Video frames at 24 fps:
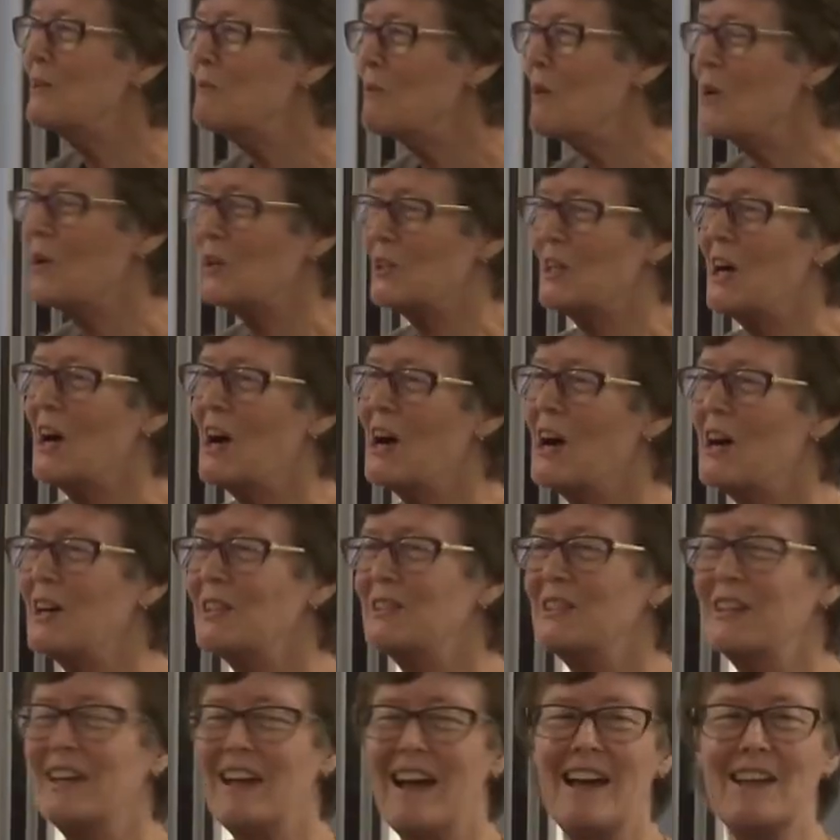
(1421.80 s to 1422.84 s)
worked
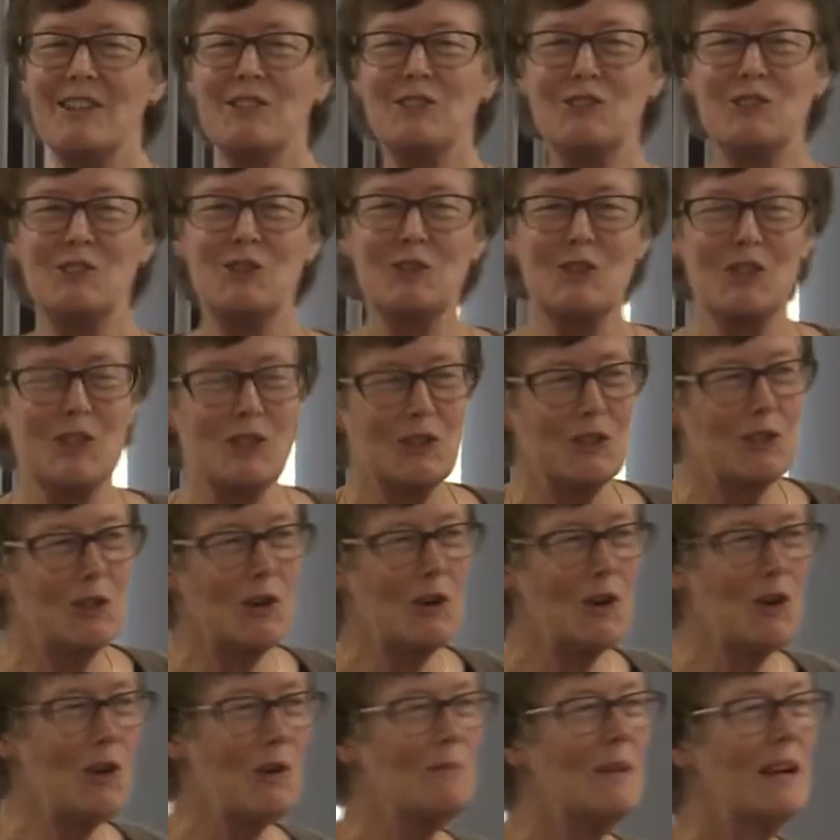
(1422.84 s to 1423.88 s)
hard at during the
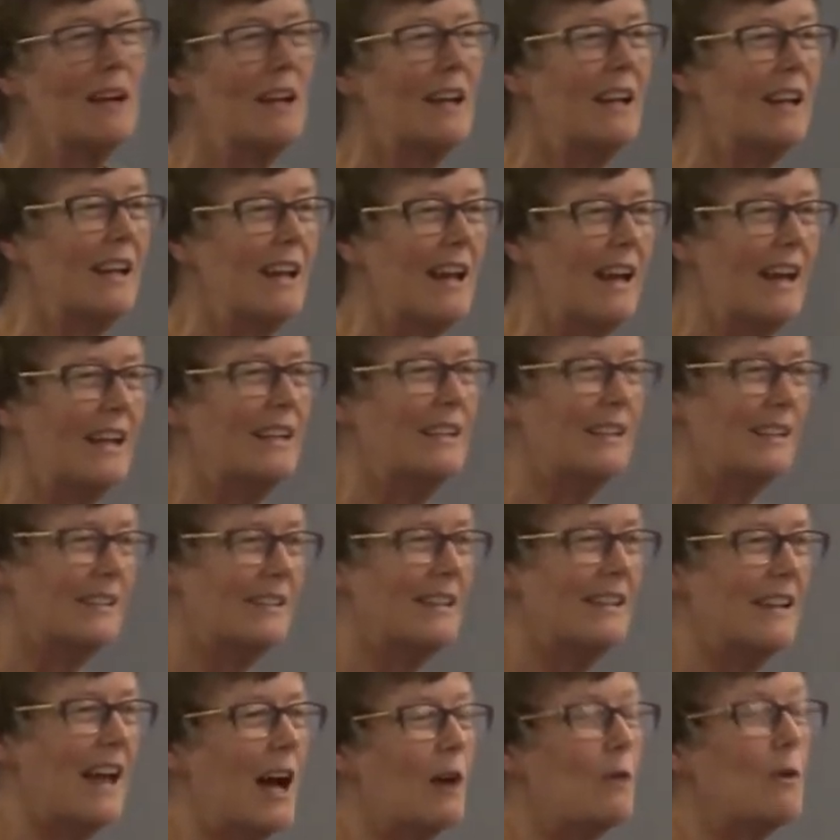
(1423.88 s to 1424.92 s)
term and
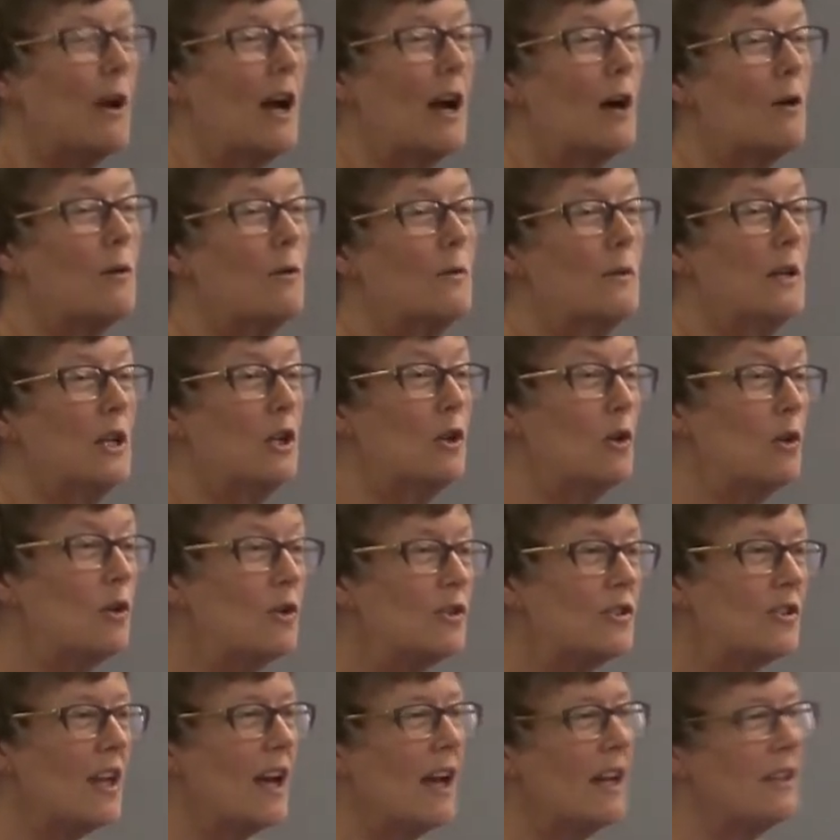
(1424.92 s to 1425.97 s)
how, how can we
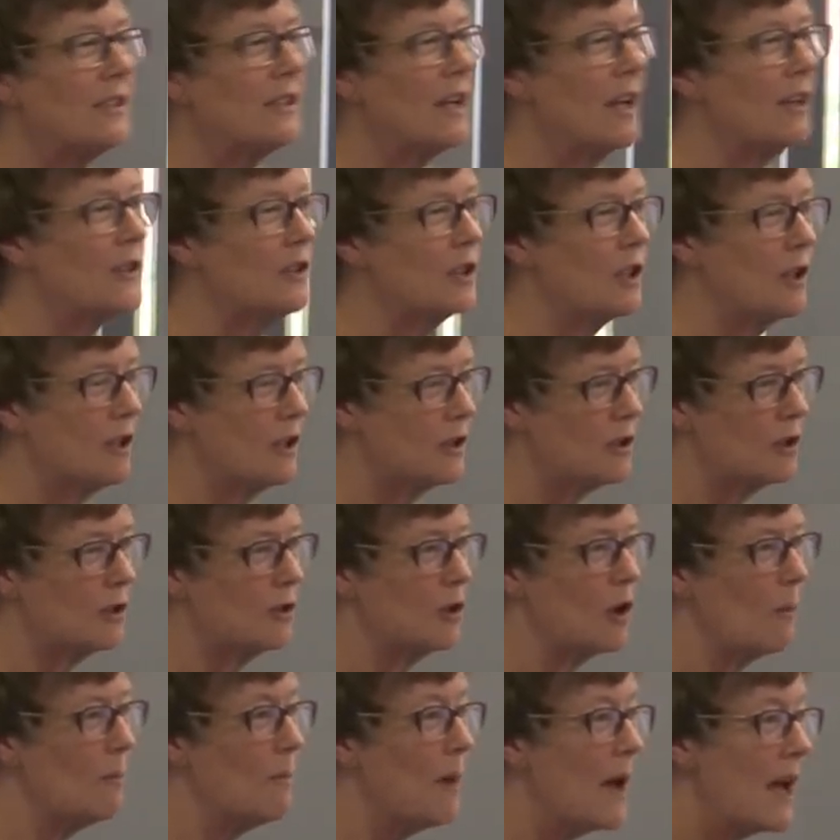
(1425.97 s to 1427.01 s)
use that to, to
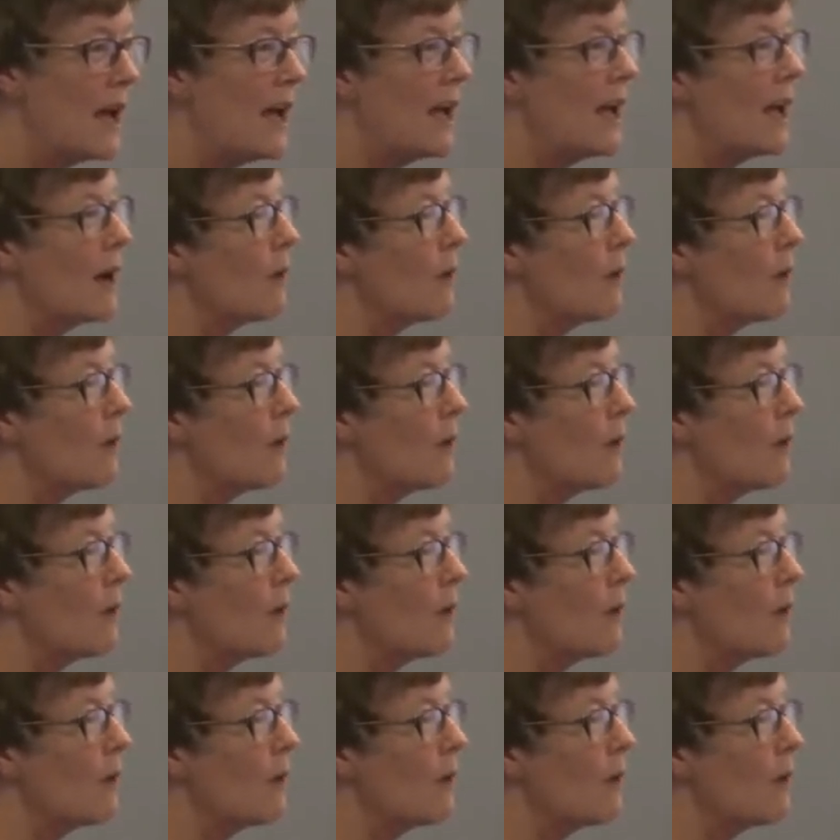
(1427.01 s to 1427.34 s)
compare